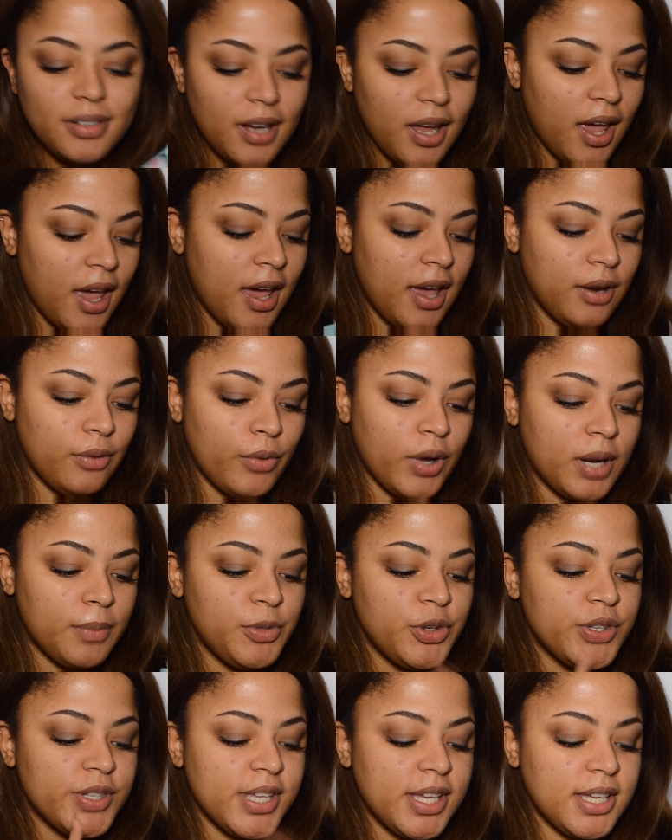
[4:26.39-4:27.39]
And what I'm
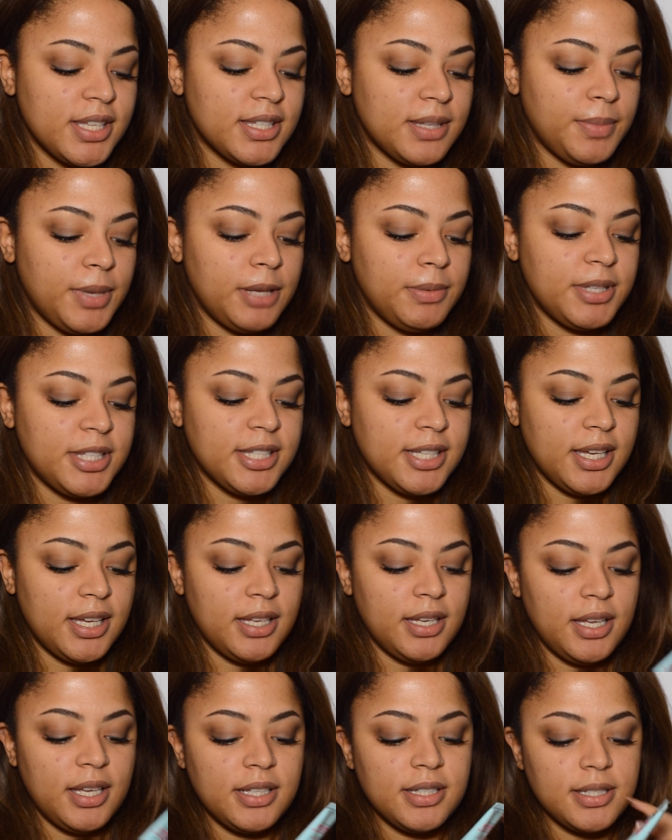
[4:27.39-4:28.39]
using is the Baby
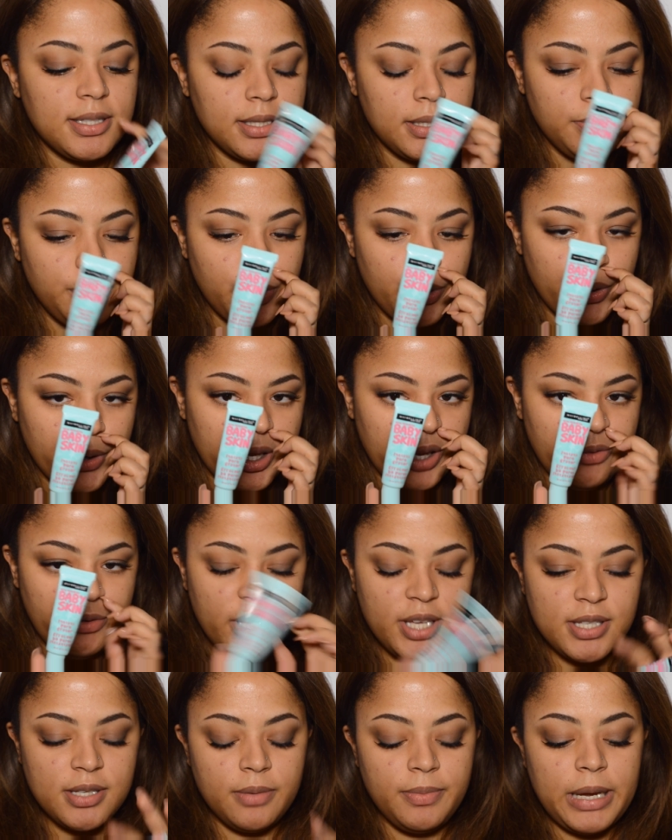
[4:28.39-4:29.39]
Skin Instant Pore
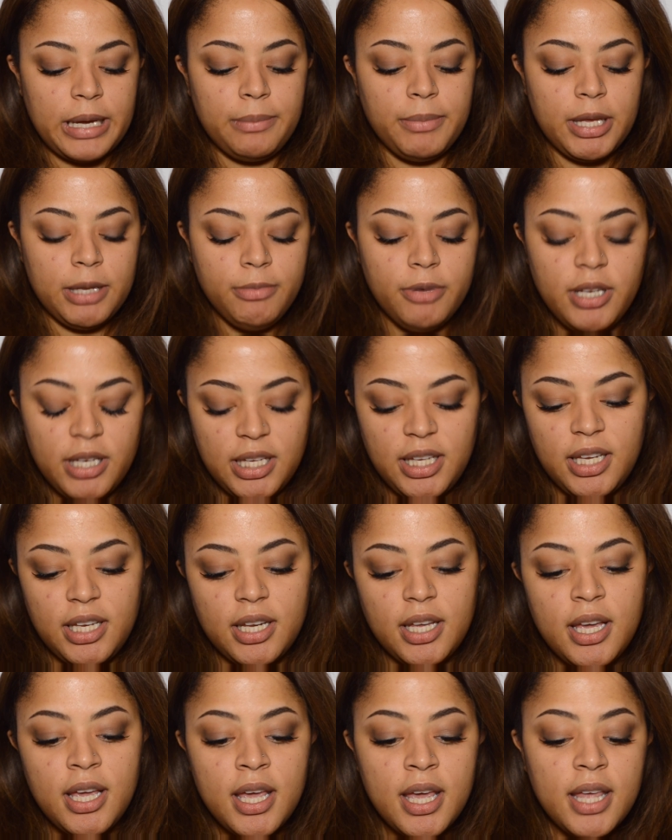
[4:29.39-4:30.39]
Eraser by
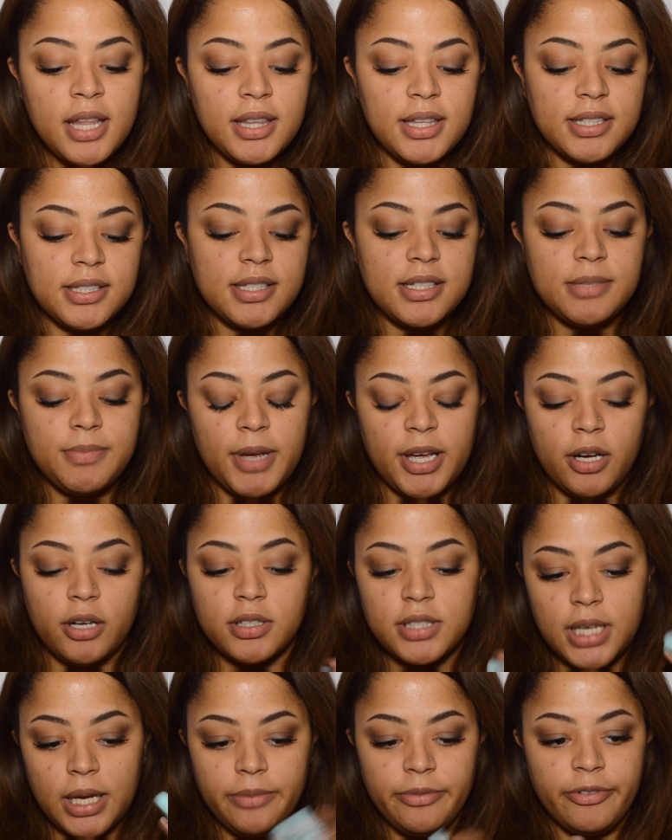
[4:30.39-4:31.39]
Maybelline. This is my
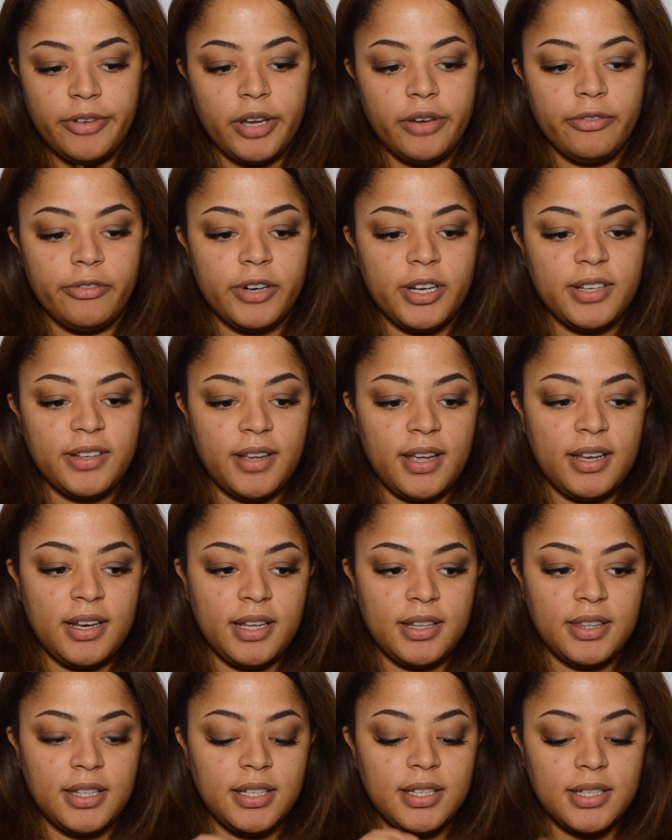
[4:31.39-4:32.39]
all-time favorite, and
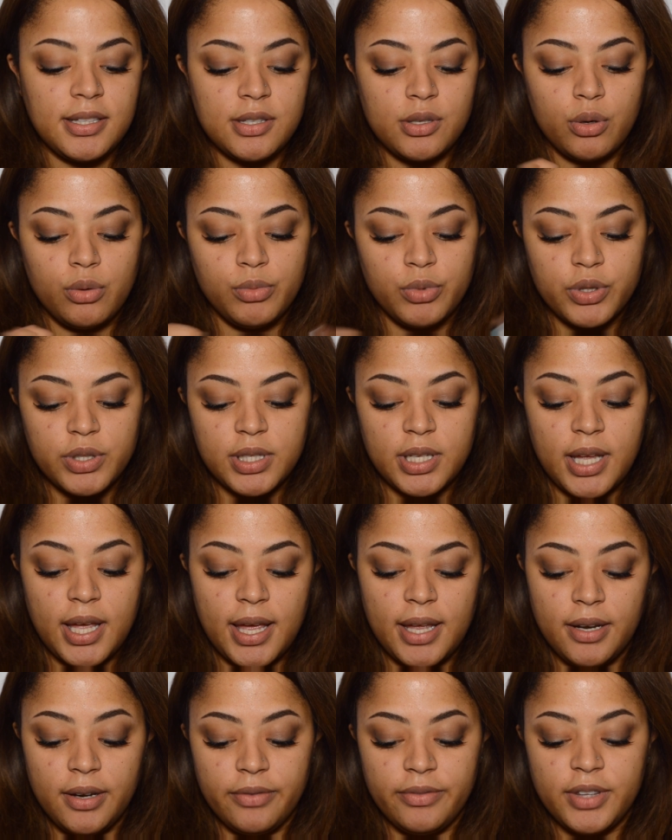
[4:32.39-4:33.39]
I think it's almost the
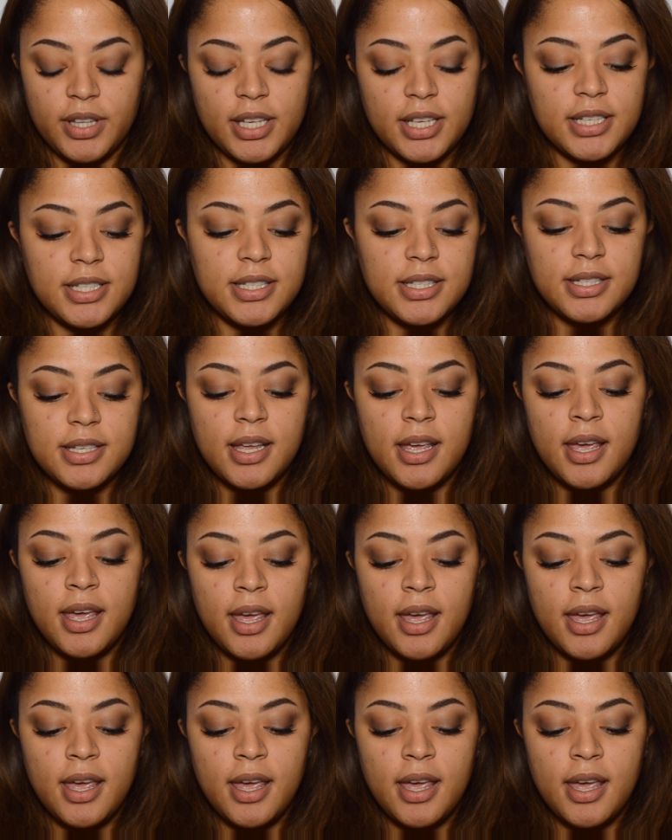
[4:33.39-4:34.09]
end of this.